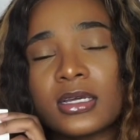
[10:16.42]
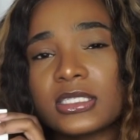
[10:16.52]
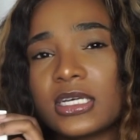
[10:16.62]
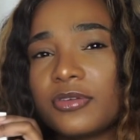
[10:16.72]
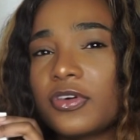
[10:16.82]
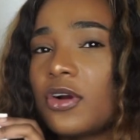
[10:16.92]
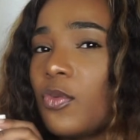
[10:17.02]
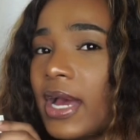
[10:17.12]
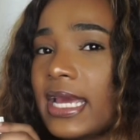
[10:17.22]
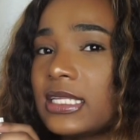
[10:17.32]
Telfar
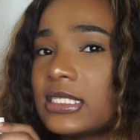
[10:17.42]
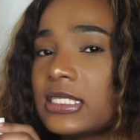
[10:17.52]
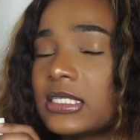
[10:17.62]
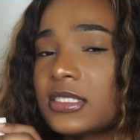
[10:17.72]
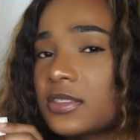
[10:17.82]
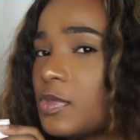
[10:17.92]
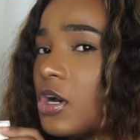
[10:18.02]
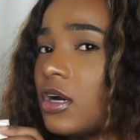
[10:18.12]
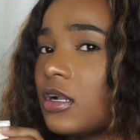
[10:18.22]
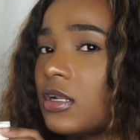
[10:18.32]
white
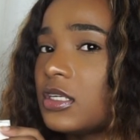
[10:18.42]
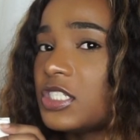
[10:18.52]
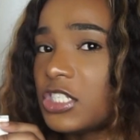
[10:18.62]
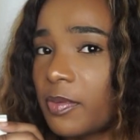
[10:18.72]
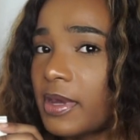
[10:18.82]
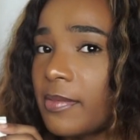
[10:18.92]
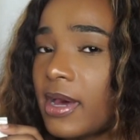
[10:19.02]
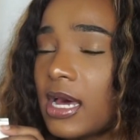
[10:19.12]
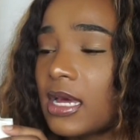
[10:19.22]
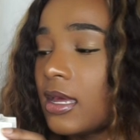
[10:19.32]
small shopping
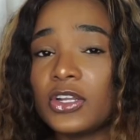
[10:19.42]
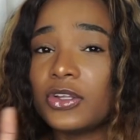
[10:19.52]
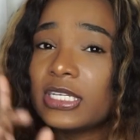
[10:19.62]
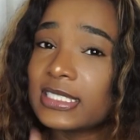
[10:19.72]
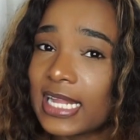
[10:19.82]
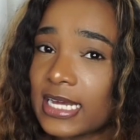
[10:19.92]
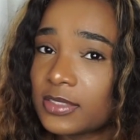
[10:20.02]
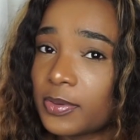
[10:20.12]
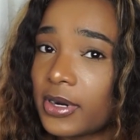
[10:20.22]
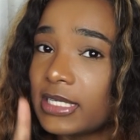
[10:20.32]
bag. Now this
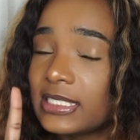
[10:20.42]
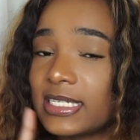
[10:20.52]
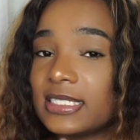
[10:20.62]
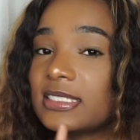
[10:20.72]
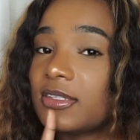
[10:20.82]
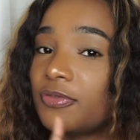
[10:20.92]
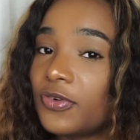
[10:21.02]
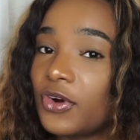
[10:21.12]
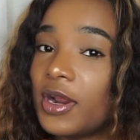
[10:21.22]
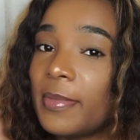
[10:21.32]
last part is
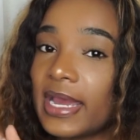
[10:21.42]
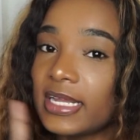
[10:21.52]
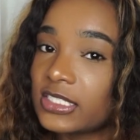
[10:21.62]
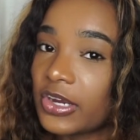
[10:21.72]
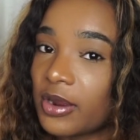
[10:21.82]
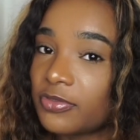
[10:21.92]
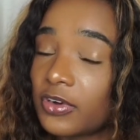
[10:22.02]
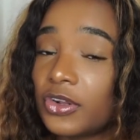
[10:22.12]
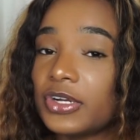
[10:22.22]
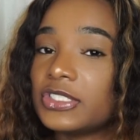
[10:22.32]
for my Instagram
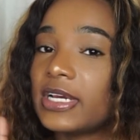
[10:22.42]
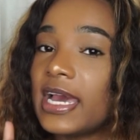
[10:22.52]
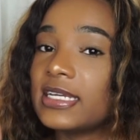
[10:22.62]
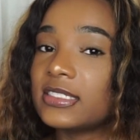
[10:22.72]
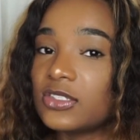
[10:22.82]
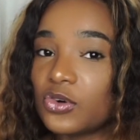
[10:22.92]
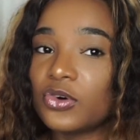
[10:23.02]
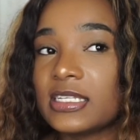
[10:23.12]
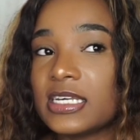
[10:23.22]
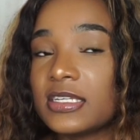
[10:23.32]
followers. You guys
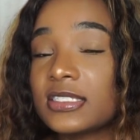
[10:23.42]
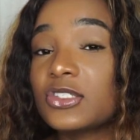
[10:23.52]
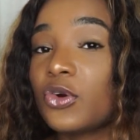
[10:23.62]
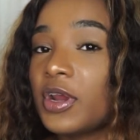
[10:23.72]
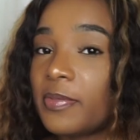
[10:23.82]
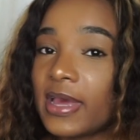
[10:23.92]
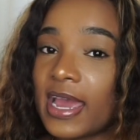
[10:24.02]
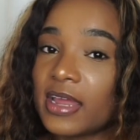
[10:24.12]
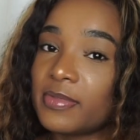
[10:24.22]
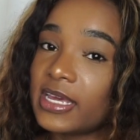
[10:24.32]
know the story
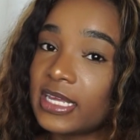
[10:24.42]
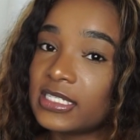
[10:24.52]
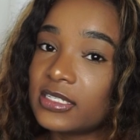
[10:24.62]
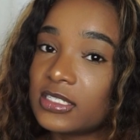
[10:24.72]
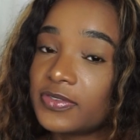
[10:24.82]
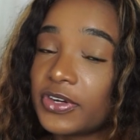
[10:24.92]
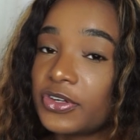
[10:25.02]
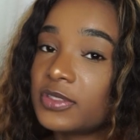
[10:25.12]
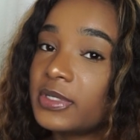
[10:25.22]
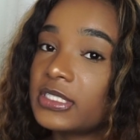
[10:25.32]
behind me getting this for
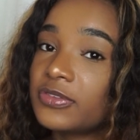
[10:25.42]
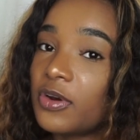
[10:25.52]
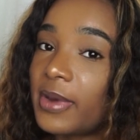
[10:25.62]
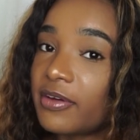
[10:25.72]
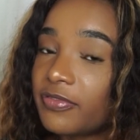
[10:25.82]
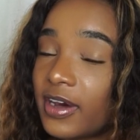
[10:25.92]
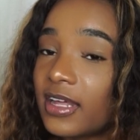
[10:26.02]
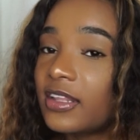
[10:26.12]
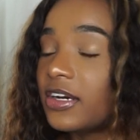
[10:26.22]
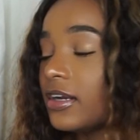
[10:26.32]
Christmas from my
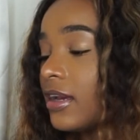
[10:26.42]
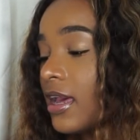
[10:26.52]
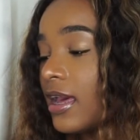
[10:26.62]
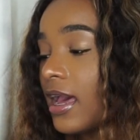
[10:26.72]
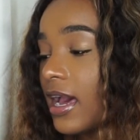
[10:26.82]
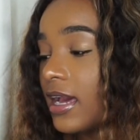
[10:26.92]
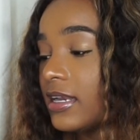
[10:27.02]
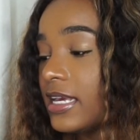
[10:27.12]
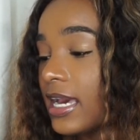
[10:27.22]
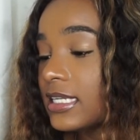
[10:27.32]
father,
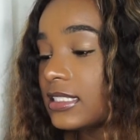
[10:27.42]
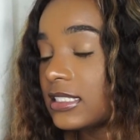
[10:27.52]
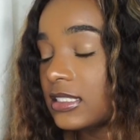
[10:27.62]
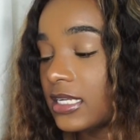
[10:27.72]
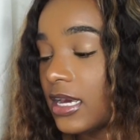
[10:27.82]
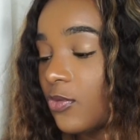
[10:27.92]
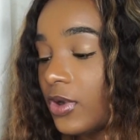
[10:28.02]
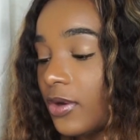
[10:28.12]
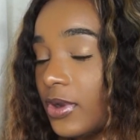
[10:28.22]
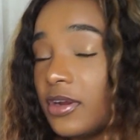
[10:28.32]
and he has this thing
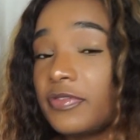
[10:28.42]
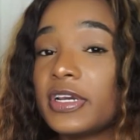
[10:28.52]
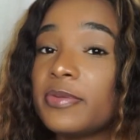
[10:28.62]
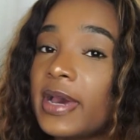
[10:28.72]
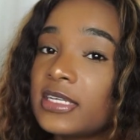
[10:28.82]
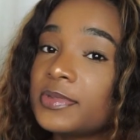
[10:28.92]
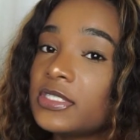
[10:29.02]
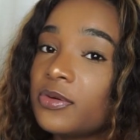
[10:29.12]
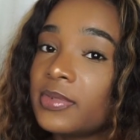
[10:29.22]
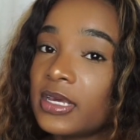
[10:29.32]
where whenever he buys me
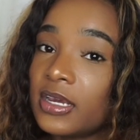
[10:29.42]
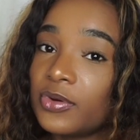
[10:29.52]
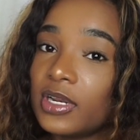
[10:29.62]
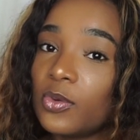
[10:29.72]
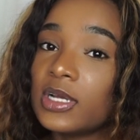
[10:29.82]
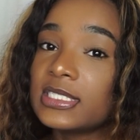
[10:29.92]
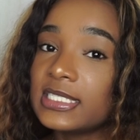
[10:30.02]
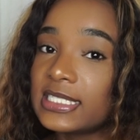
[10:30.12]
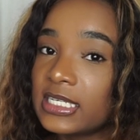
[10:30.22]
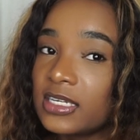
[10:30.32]
something he really wants to
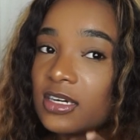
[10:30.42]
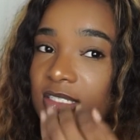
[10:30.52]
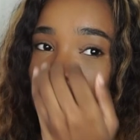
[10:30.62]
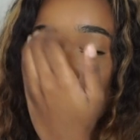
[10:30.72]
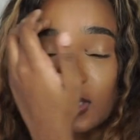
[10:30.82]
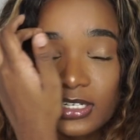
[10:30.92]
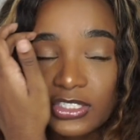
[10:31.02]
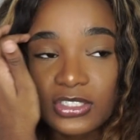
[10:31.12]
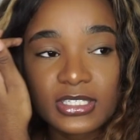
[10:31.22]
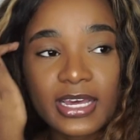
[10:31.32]
see it, because I usually
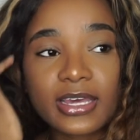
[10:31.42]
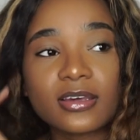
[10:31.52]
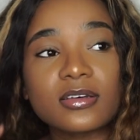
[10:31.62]
just like